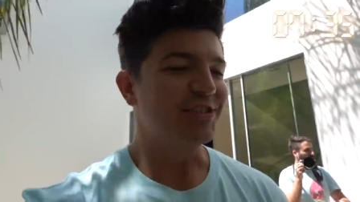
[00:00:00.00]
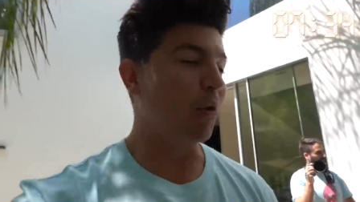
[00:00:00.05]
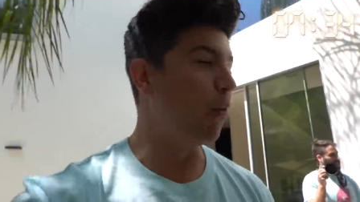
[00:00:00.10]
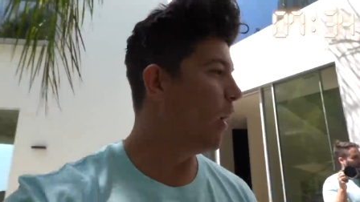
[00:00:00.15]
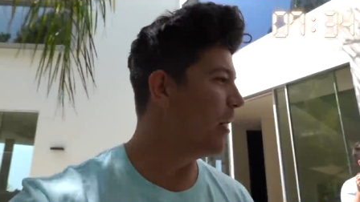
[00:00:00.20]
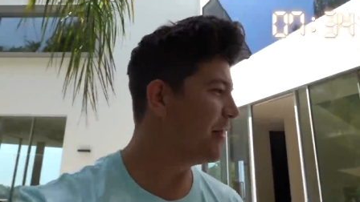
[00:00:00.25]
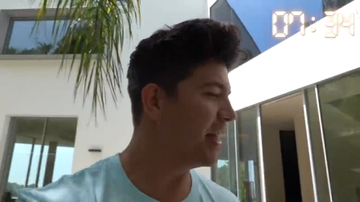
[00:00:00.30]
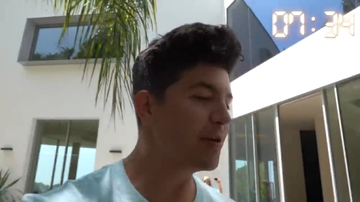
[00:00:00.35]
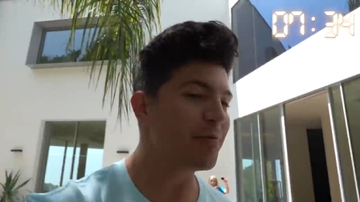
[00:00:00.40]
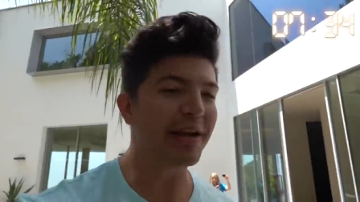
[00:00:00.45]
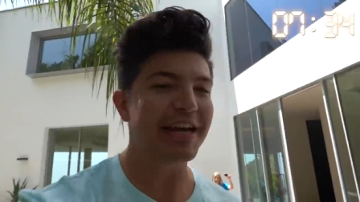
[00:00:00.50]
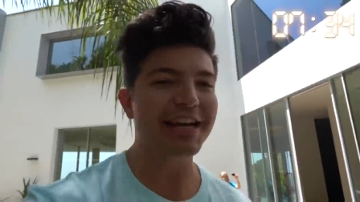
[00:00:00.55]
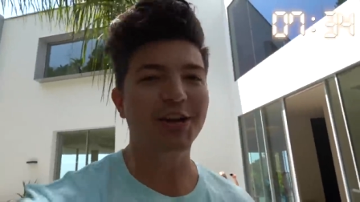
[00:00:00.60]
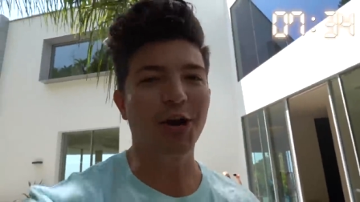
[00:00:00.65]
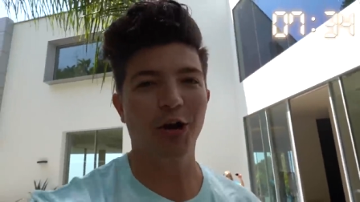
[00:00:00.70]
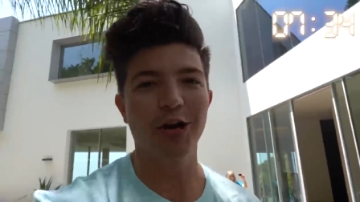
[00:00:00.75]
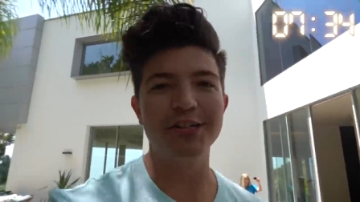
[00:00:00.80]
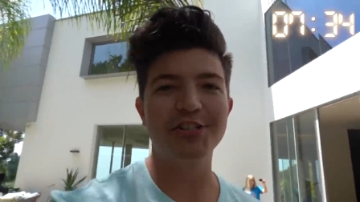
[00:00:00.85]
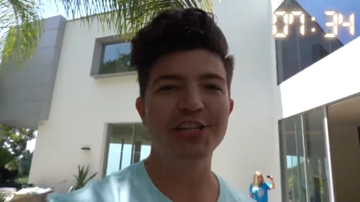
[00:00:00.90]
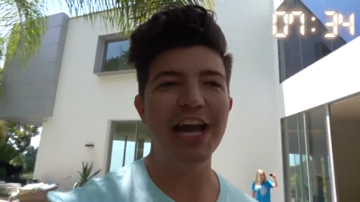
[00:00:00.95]
So one thing we
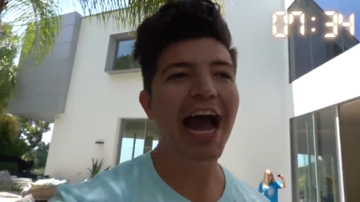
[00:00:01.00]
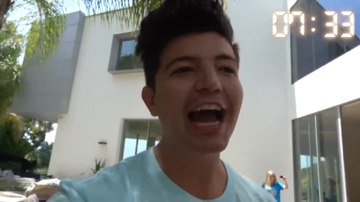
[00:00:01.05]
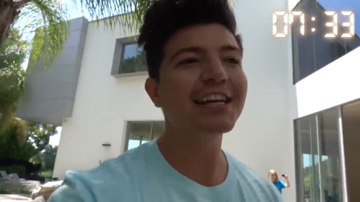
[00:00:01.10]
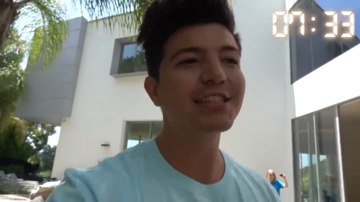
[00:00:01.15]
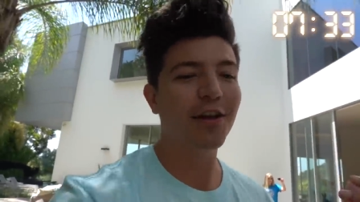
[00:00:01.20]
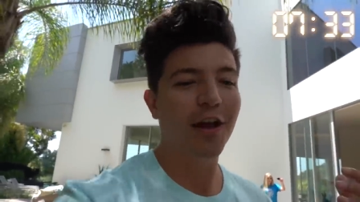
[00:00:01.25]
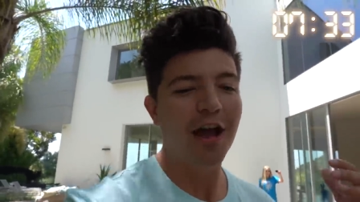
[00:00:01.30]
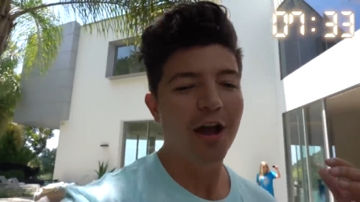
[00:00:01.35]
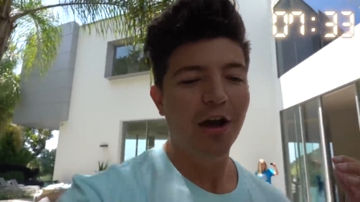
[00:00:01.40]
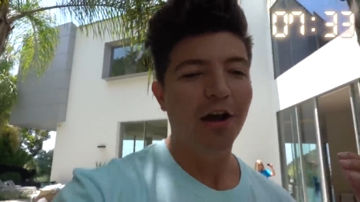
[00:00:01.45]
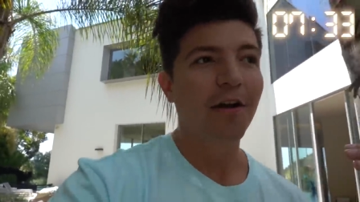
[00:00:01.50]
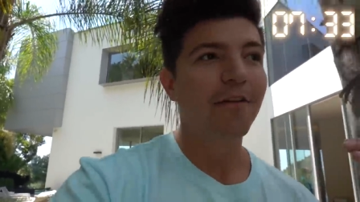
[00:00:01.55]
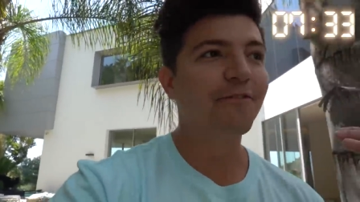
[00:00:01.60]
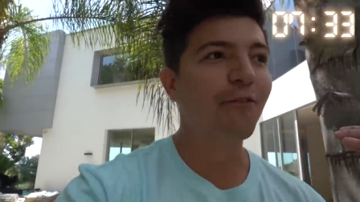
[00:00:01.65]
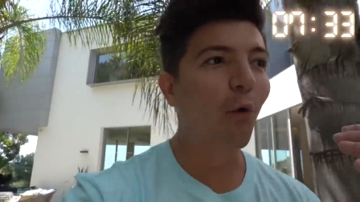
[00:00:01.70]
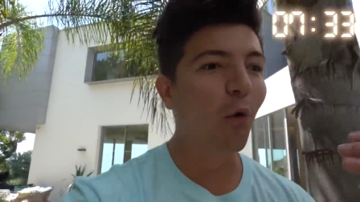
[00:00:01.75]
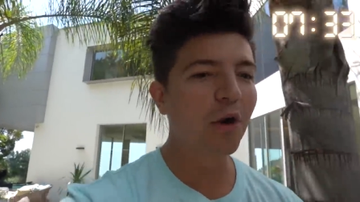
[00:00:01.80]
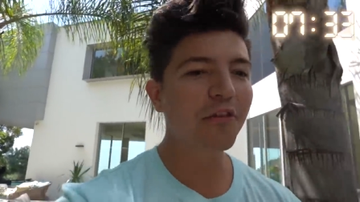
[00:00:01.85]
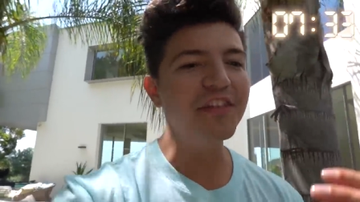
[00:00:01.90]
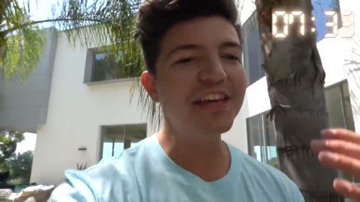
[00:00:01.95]
encourage guys,
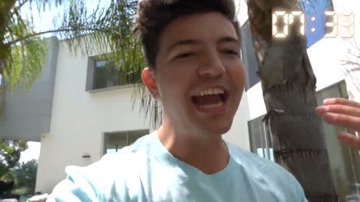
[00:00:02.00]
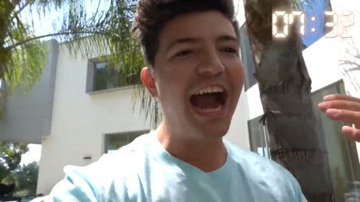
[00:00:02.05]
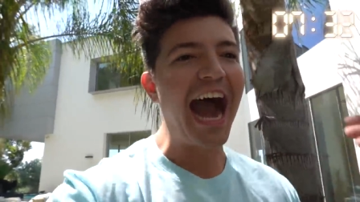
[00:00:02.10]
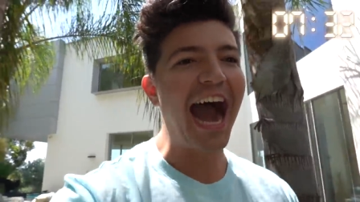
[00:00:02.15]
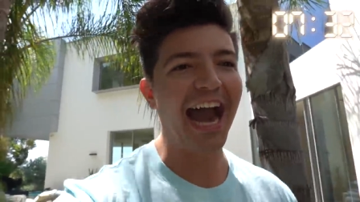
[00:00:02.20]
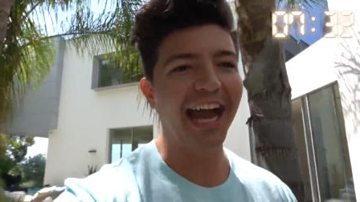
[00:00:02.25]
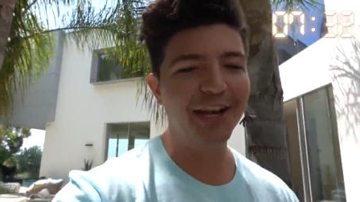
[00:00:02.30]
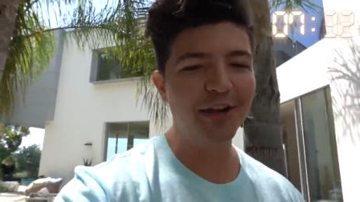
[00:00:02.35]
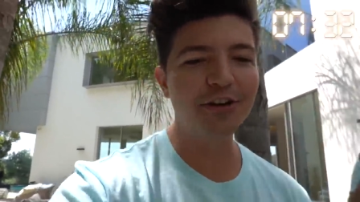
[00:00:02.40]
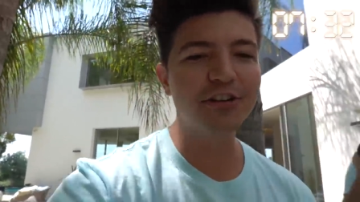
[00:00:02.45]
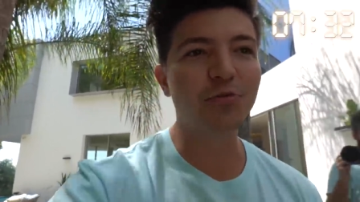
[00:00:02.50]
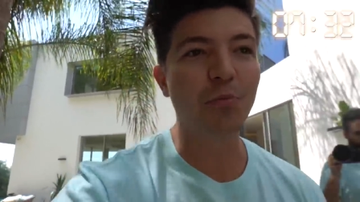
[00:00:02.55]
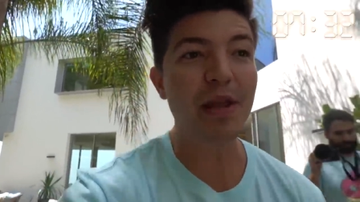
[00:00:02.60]
for the hiders,